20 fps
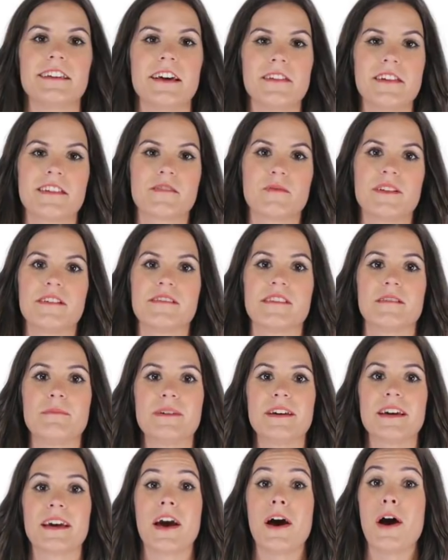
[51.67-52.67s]
Now, this one is a
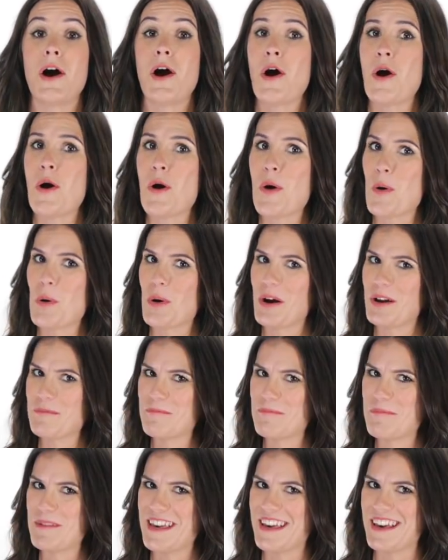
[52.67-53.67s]
big oh
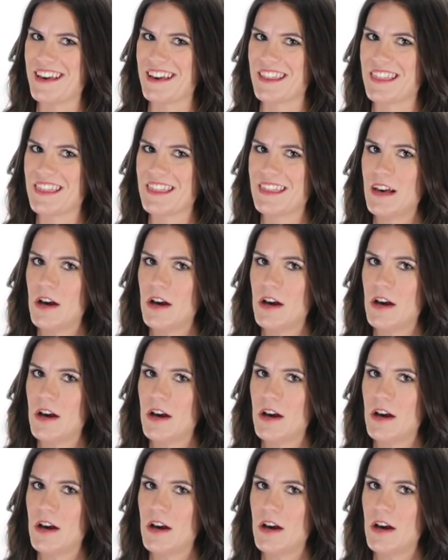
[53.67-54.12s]
myth.